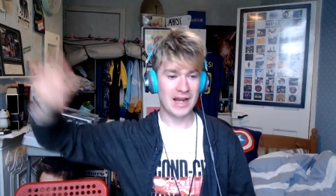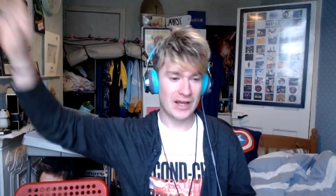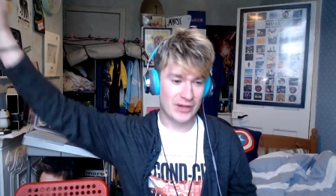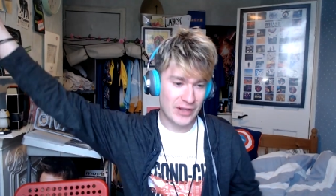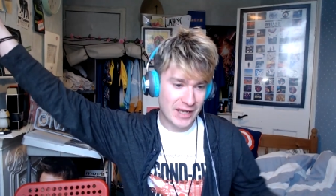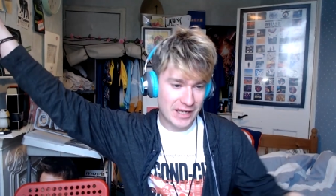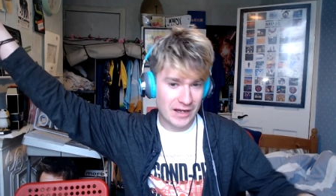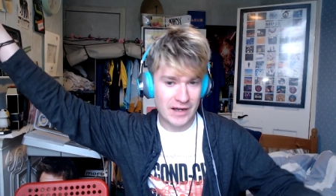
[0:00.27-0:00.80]

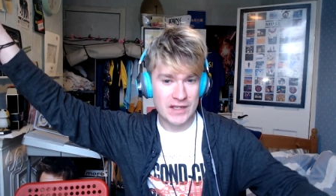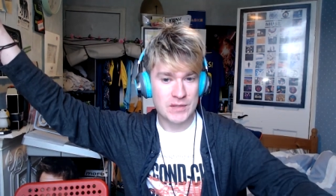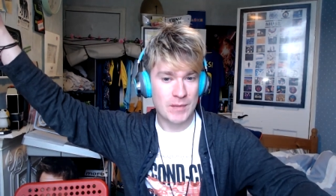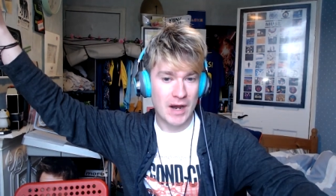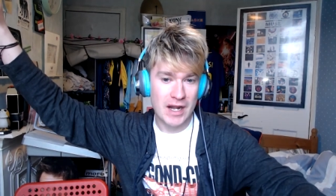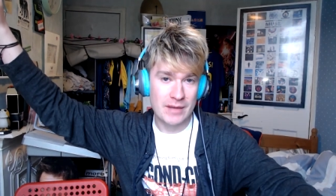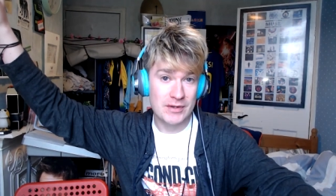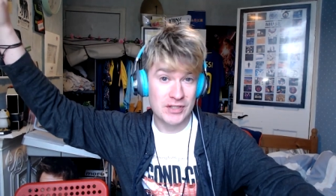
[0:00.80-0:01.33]
there guys,
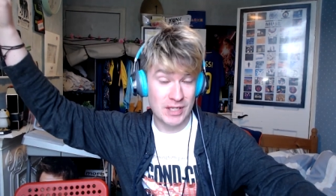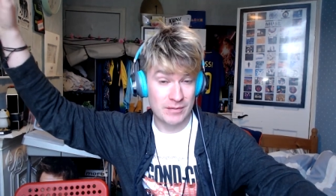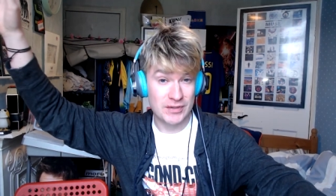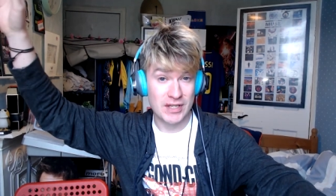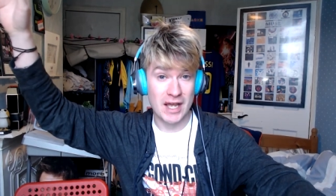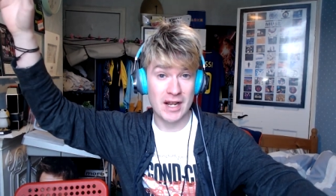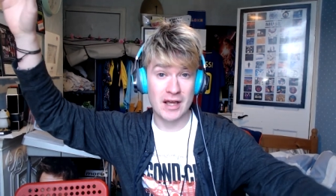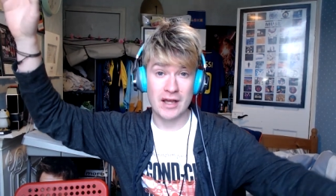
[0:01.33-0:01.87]
my name is Tim
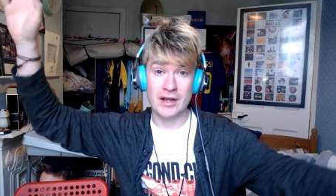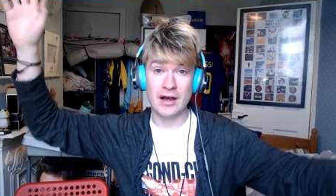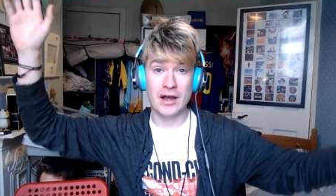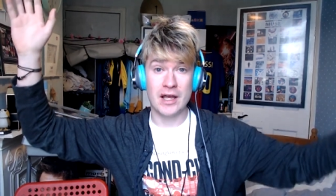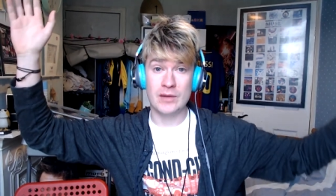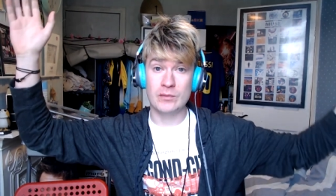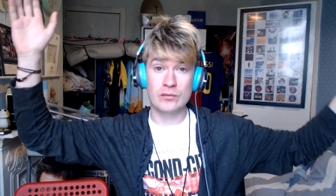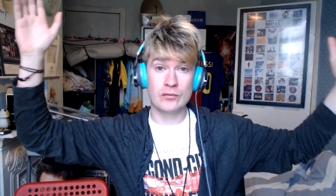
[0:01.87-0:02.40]
Senna and
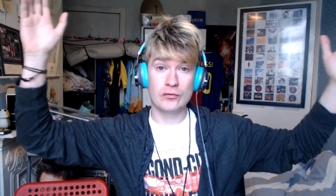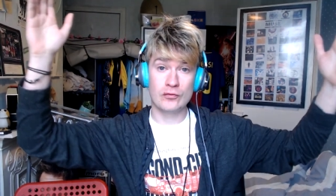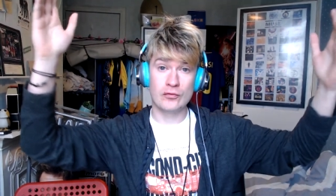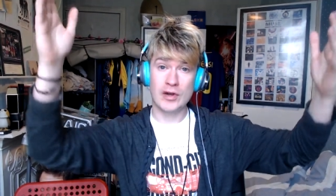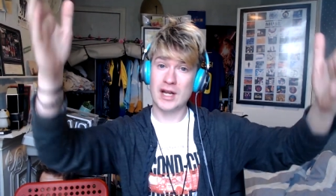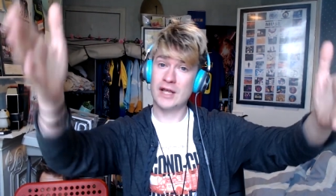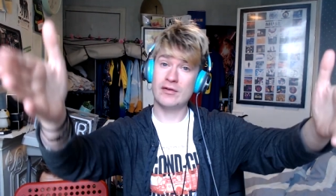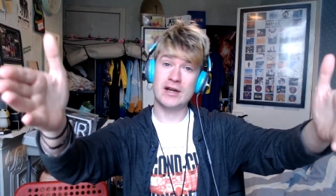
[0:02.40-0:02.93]
I am really